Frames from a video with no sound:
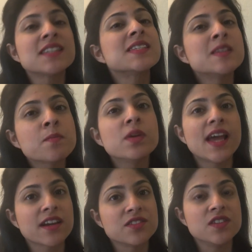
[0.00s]
and simple
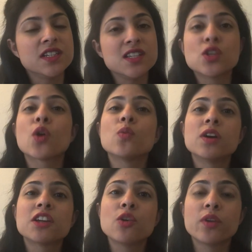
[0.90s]
activities on
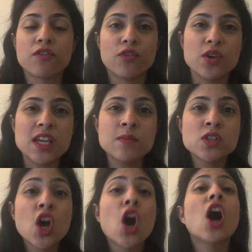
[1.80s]
working with phonemes